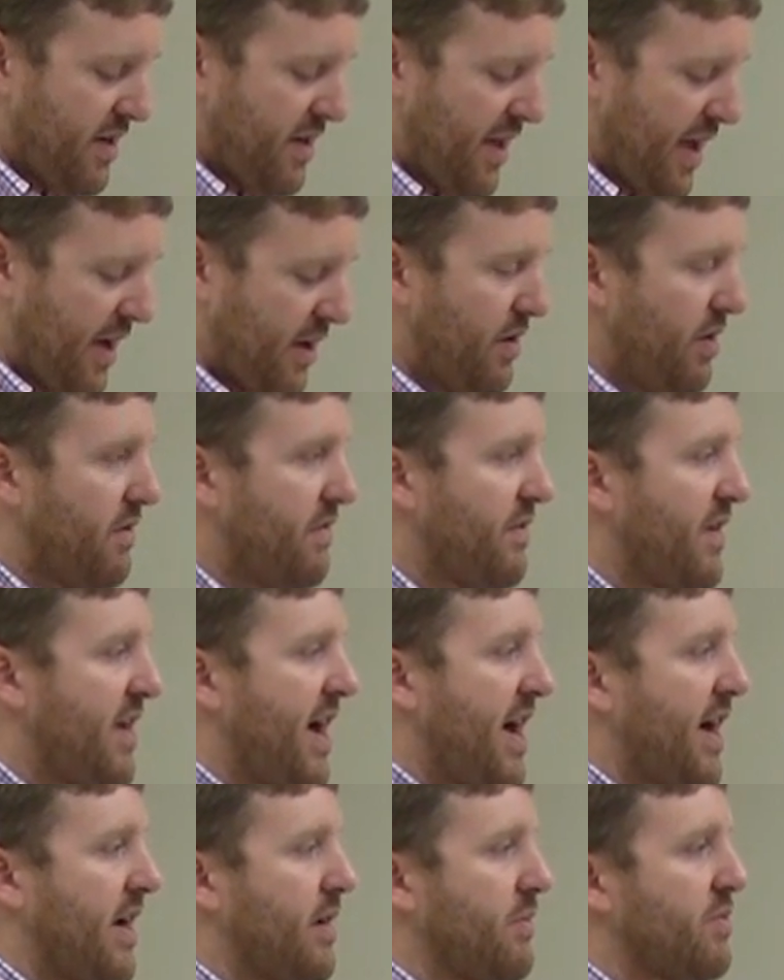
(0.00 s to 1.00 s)

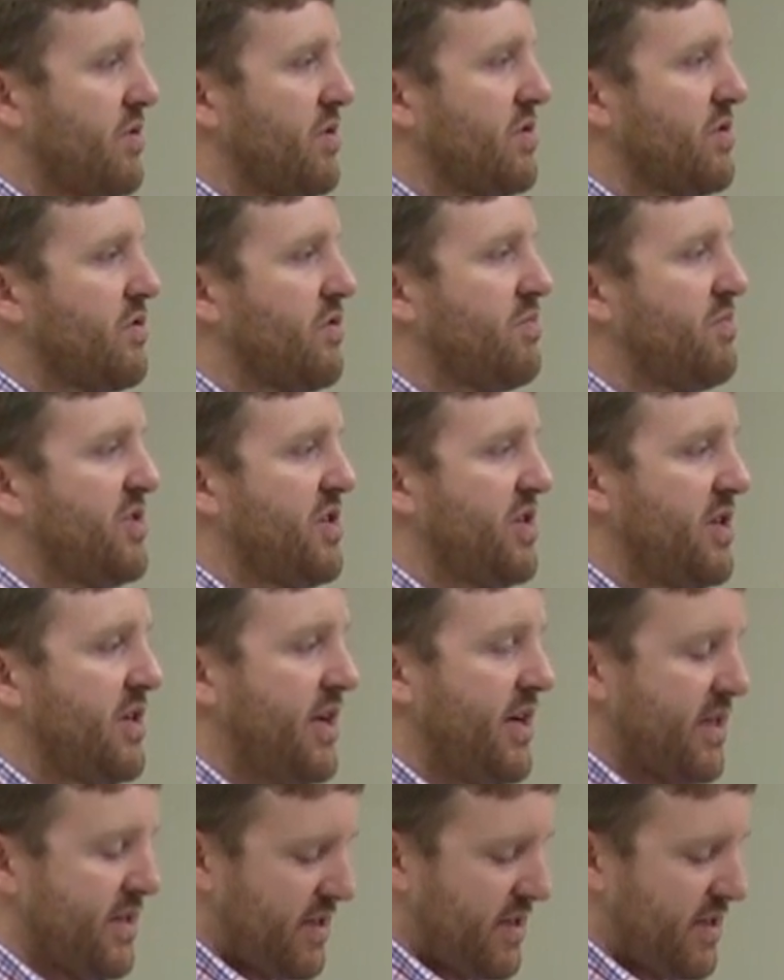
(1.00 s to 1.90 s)
Diclofenac, a prescription